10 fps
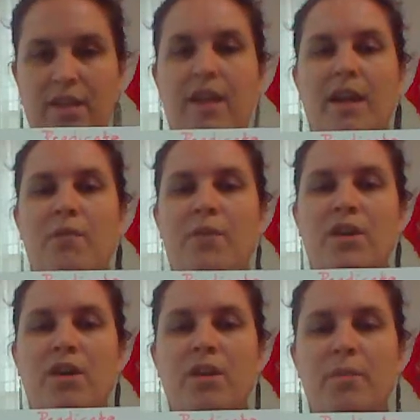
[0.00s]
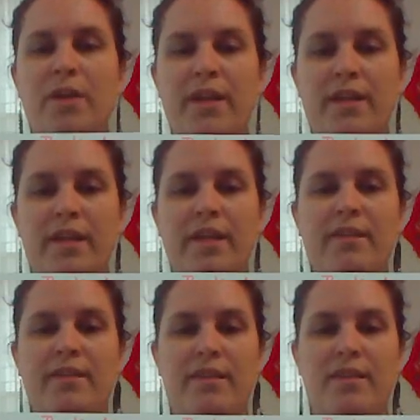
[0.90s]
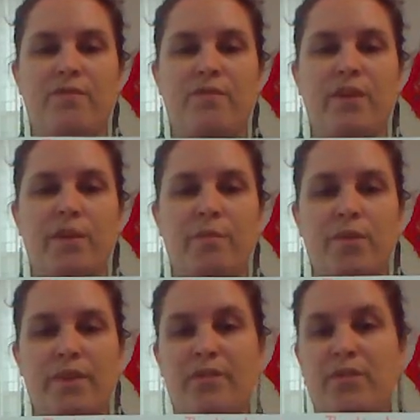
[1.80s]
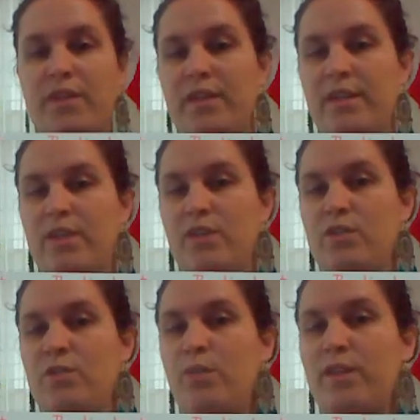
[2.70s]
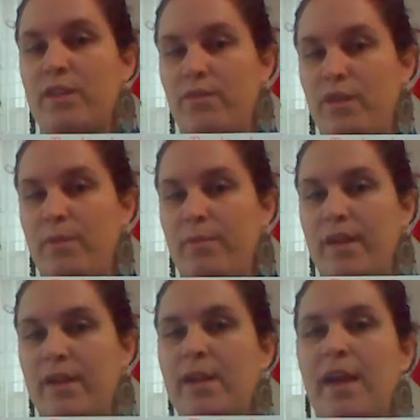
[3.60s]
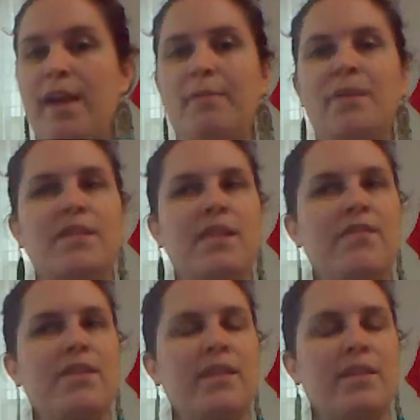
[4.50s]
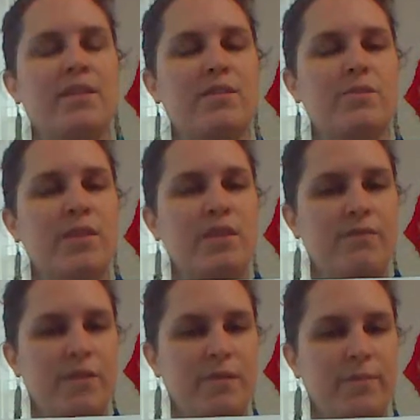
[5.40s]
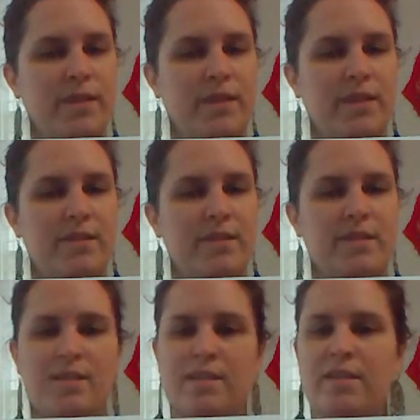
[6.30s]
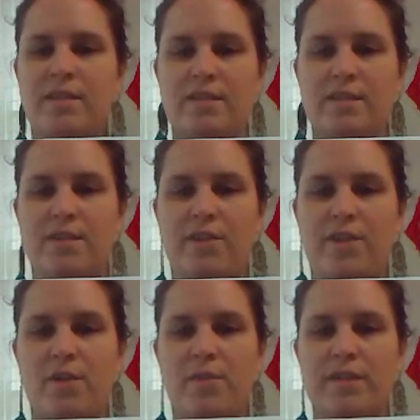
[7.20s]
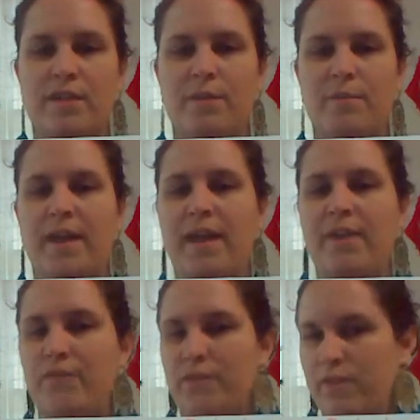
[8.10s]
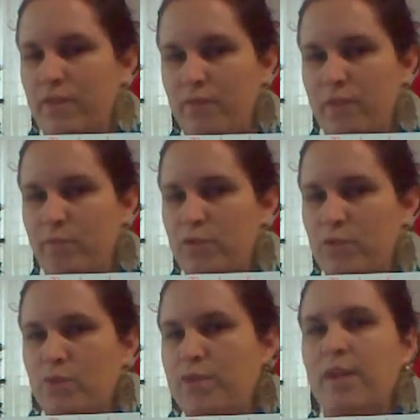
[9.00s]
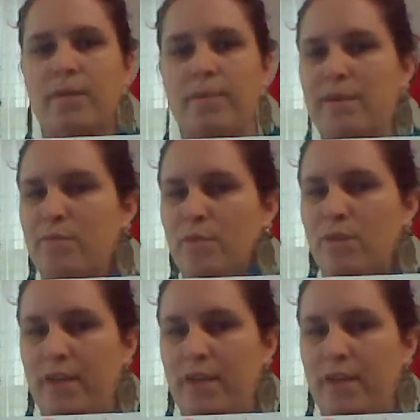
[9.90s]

and we call the predicate the verb with everything that goes with the verb. And I'm going to say everything that goes with the verb because it doesn't necessarily always come after the verb, which we'll talk about more